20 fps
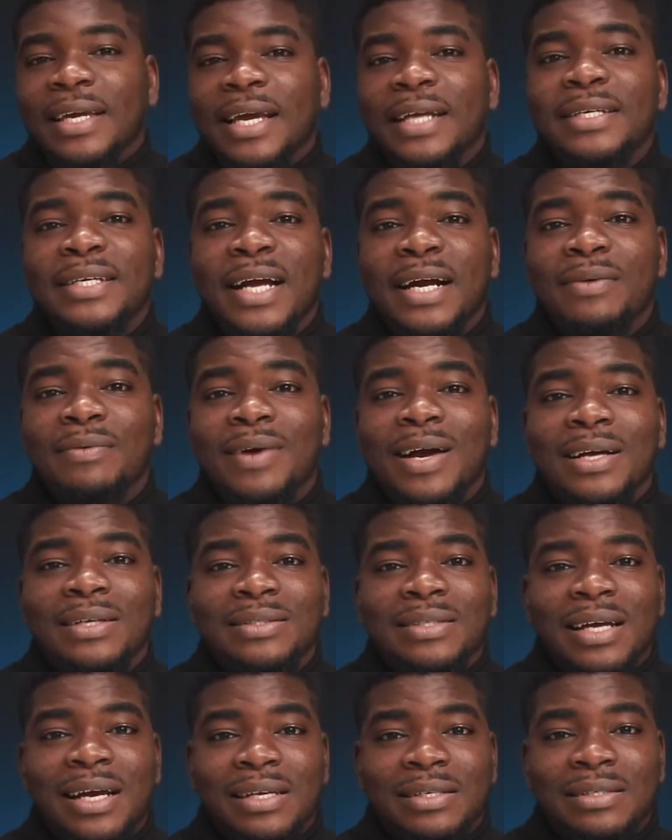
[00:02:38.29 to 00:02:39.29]
Kenya
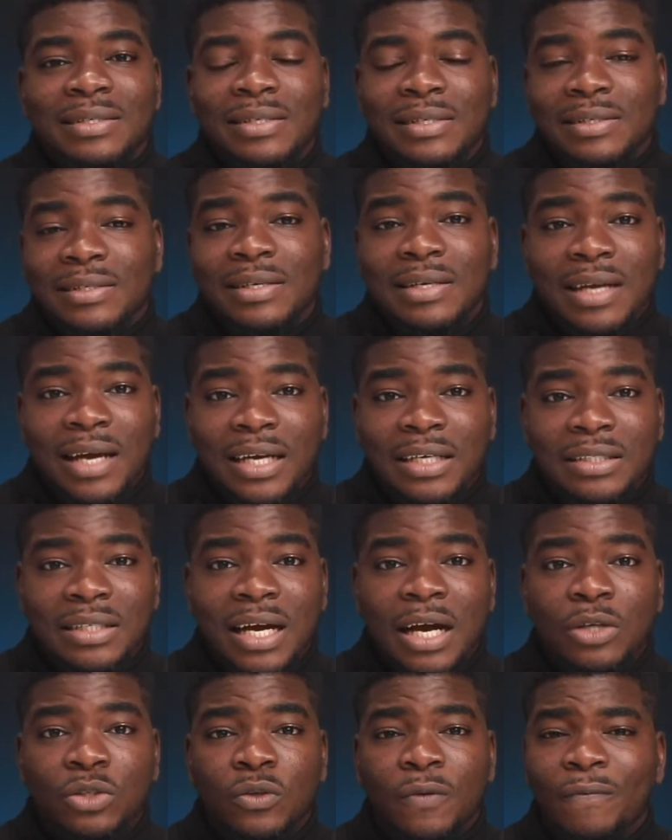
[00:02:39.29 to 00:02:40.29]
ranked as sixty-ninth
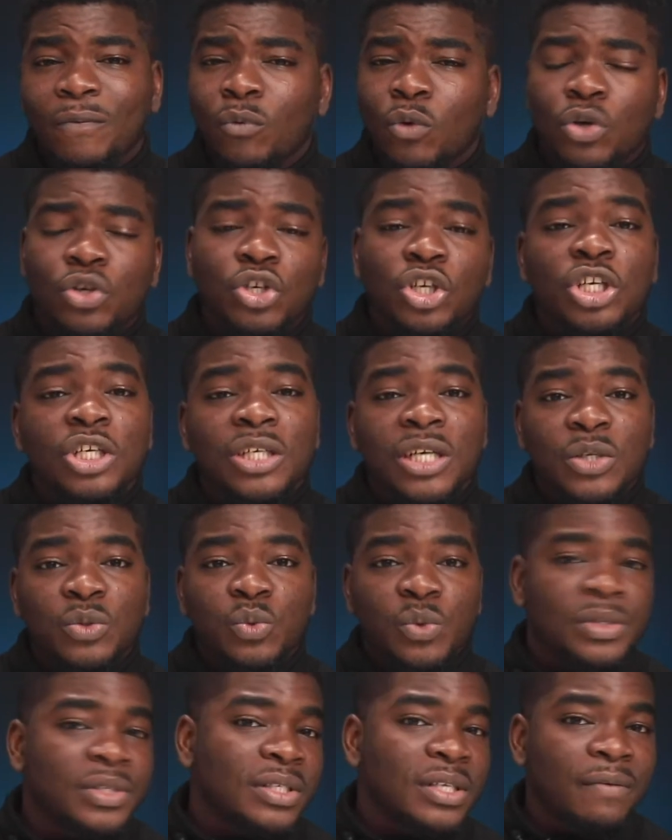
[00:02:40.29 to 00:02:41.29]
out of one hundred
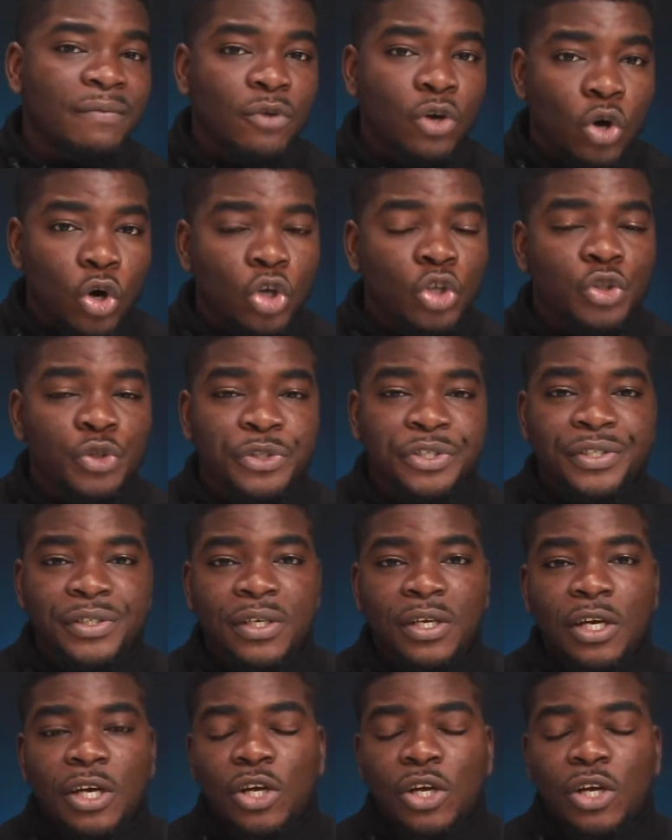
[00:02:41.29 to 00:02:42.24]
twenty-seven countries